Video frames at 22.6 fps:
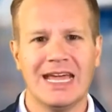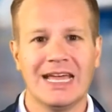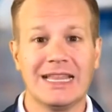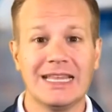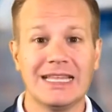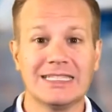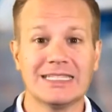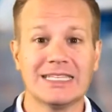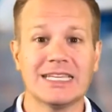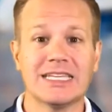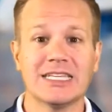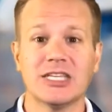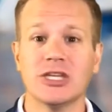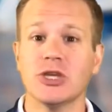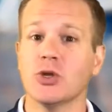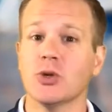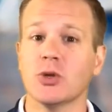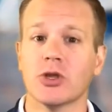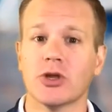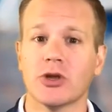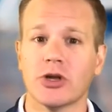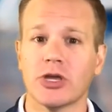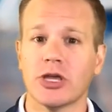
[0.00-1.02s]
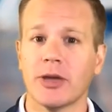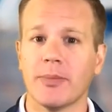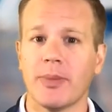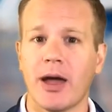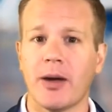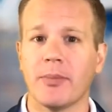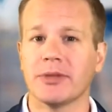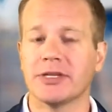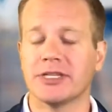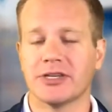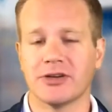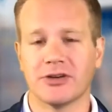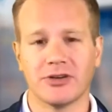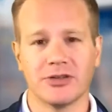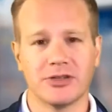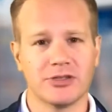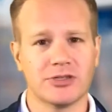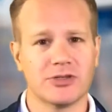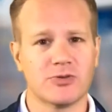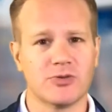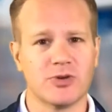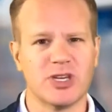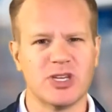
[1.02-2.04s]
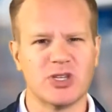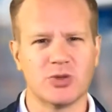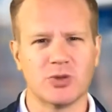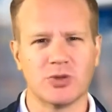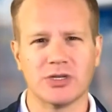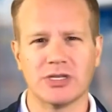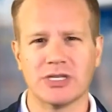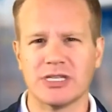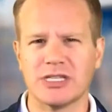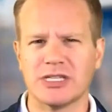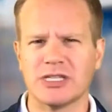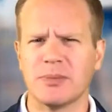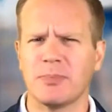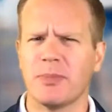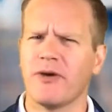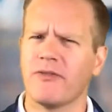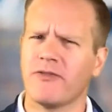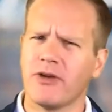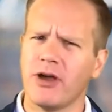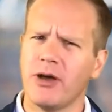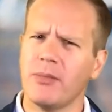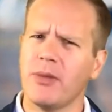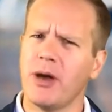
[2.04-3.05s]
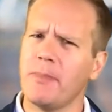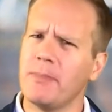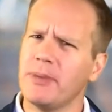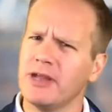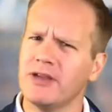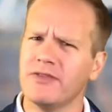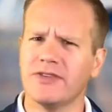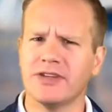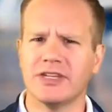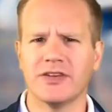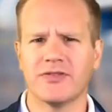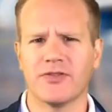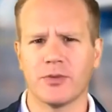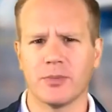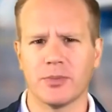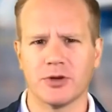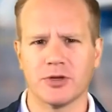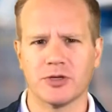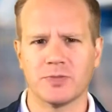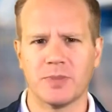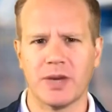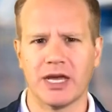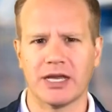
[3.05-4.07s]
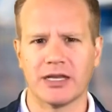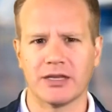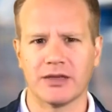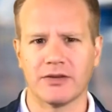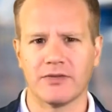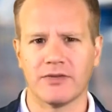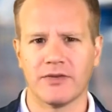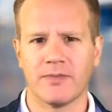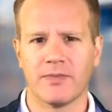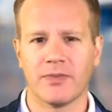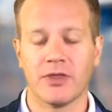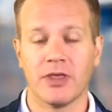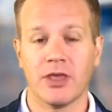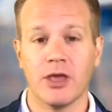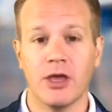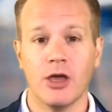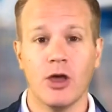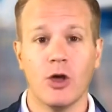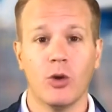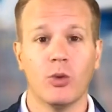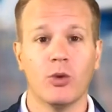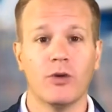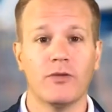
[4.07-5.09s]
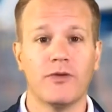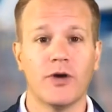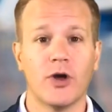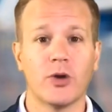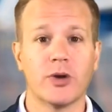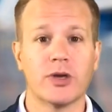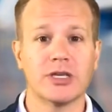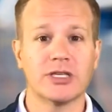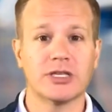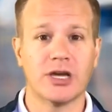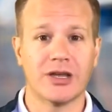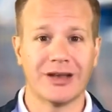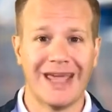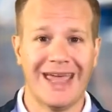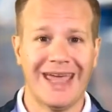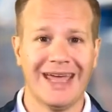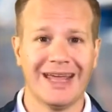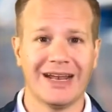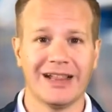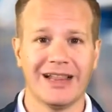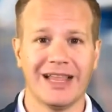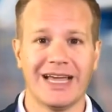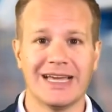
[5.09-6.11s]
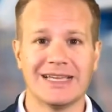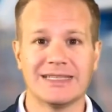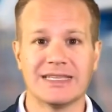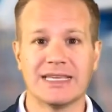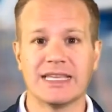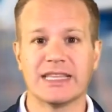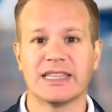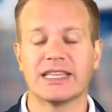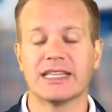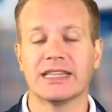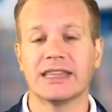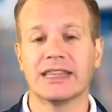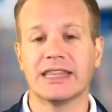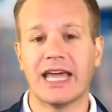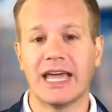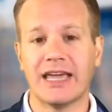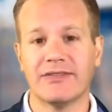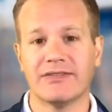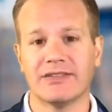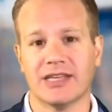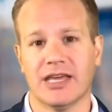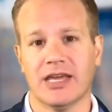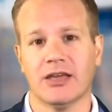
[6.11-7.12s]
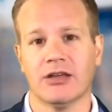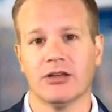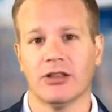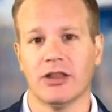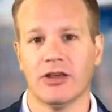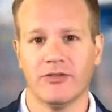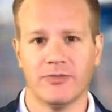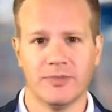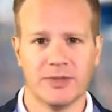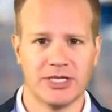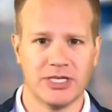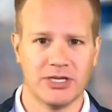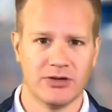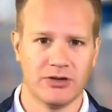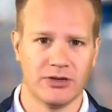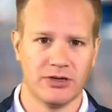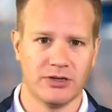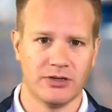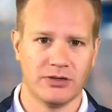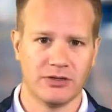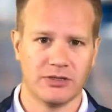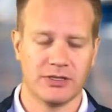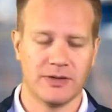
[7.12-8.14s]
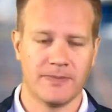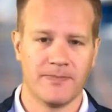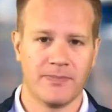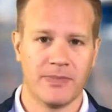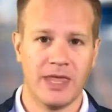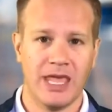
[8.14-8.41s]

Let's continue learning about materials and resources, but from a bit of a different perspective. We'll focus on analyzing the life cycle of materials.